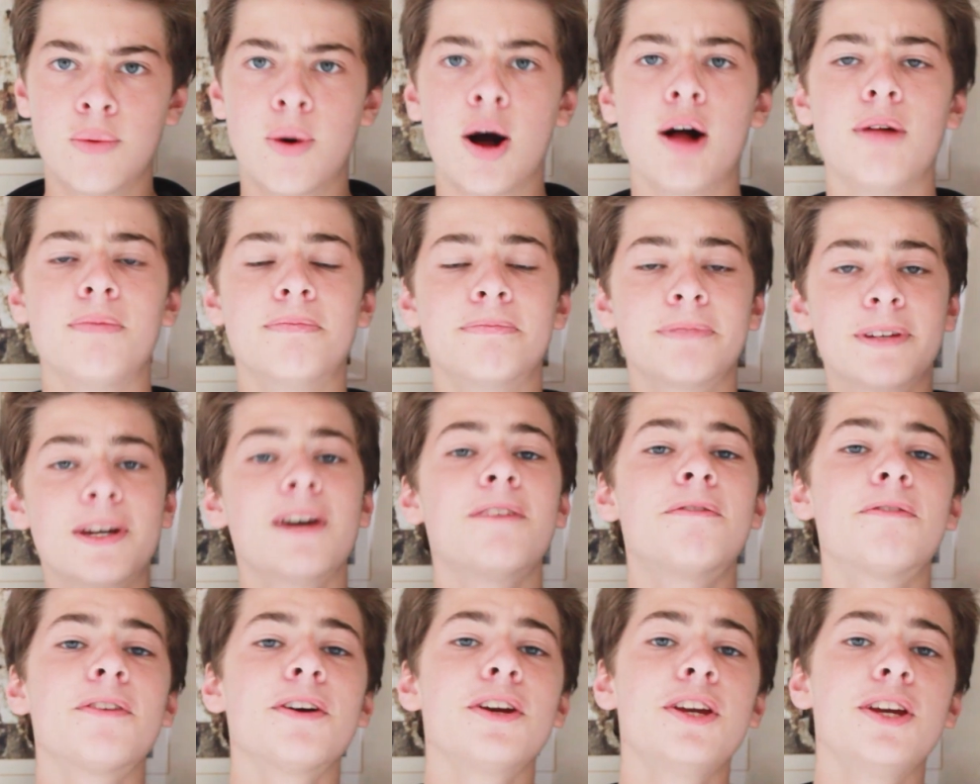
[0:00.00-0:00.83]
Well,
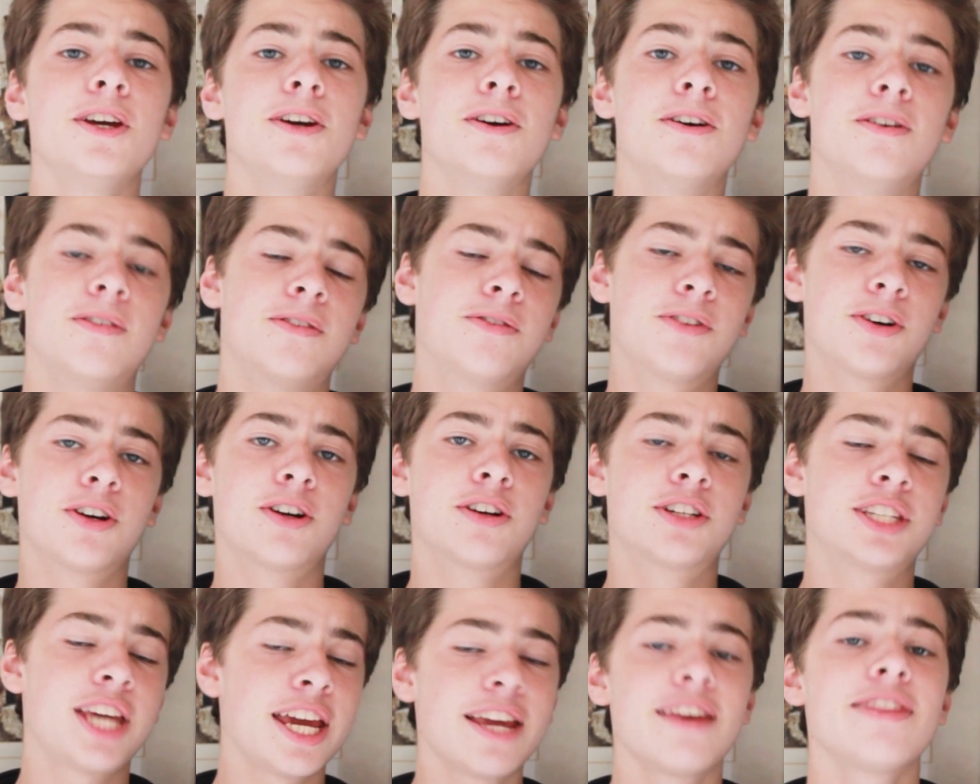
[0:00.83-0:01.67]
good for you
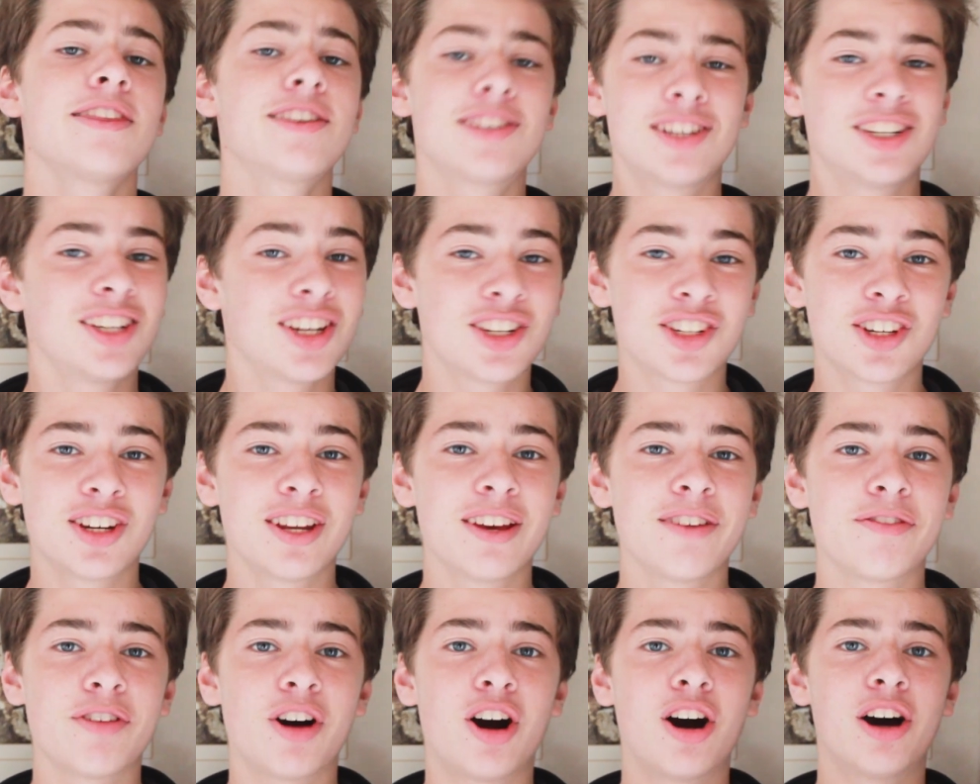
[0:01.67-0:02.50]
for taking this
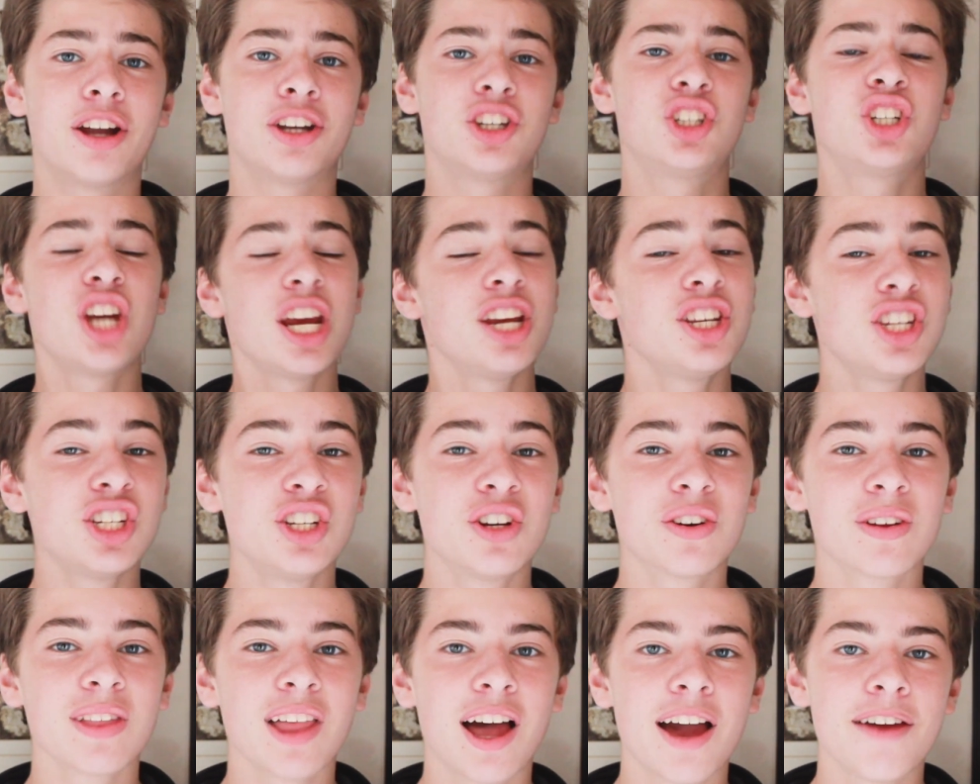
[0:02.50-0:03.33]
initiative on
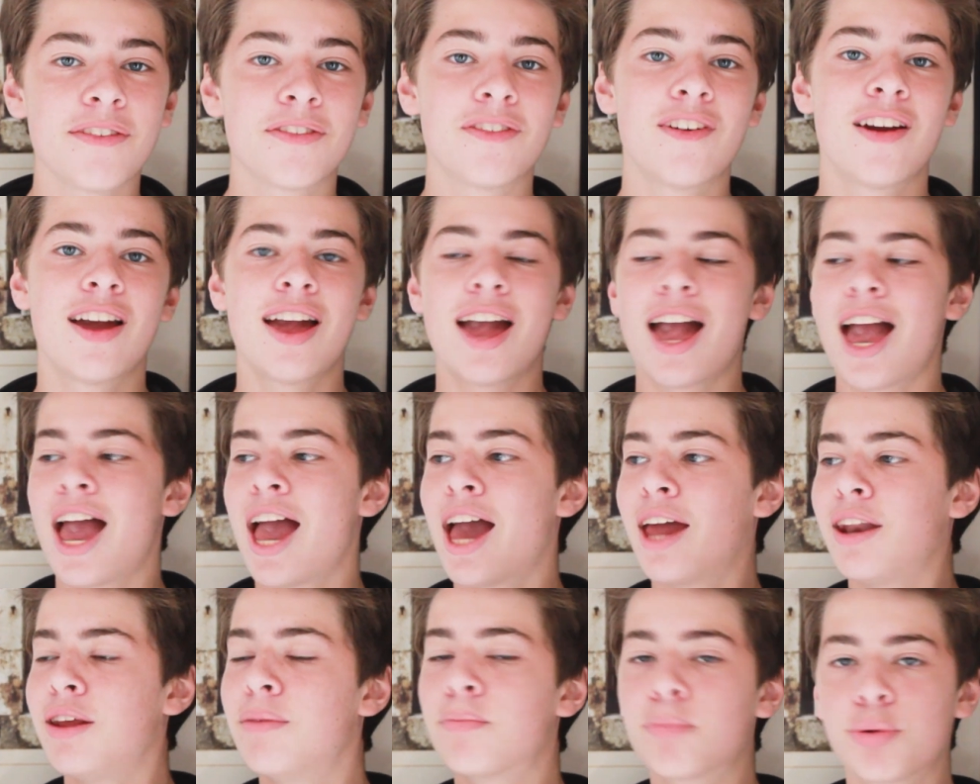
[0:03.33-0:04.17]
changing your life
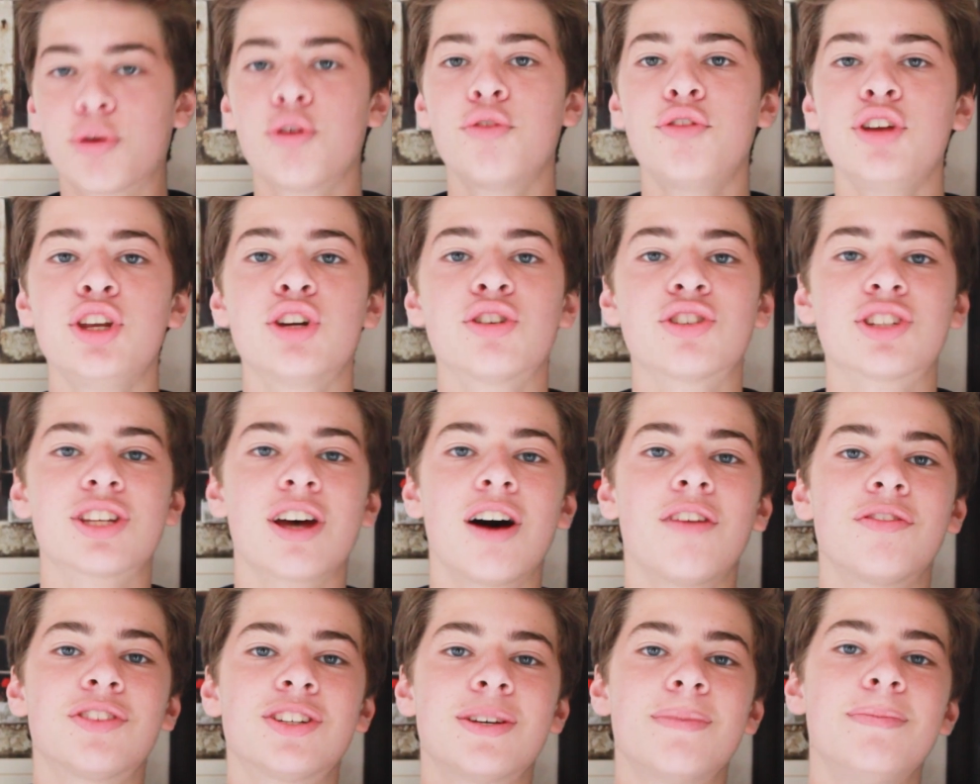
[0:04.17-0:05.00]
and improving
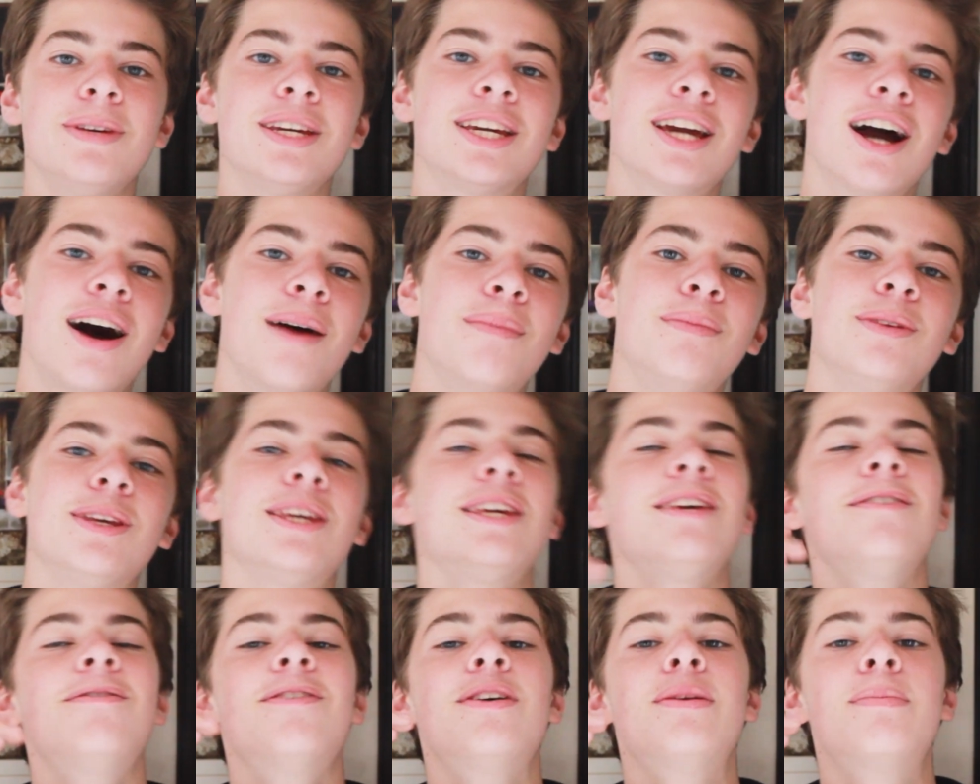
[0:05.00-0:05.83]
yourself to become
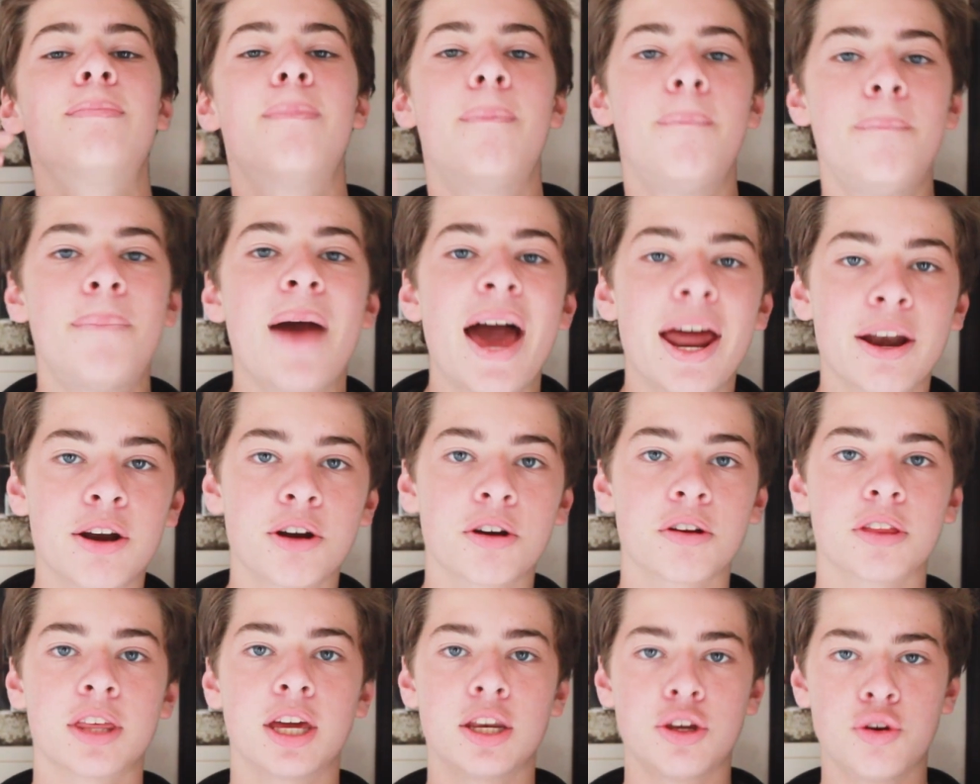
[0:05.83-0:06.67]
even
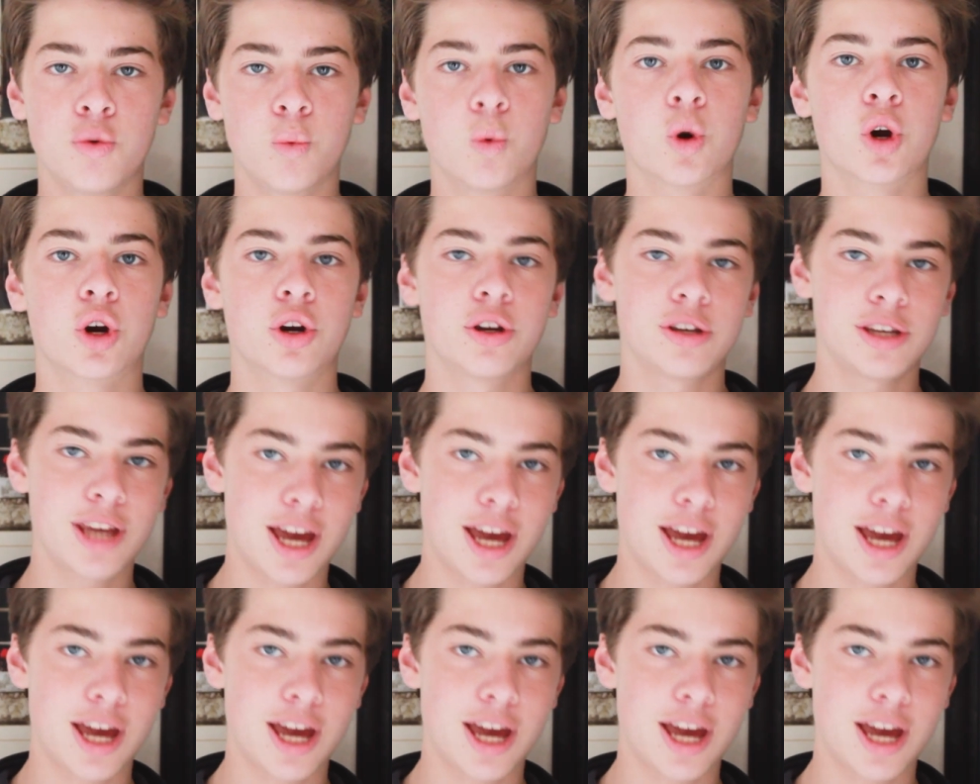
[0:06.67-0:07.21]
better than you were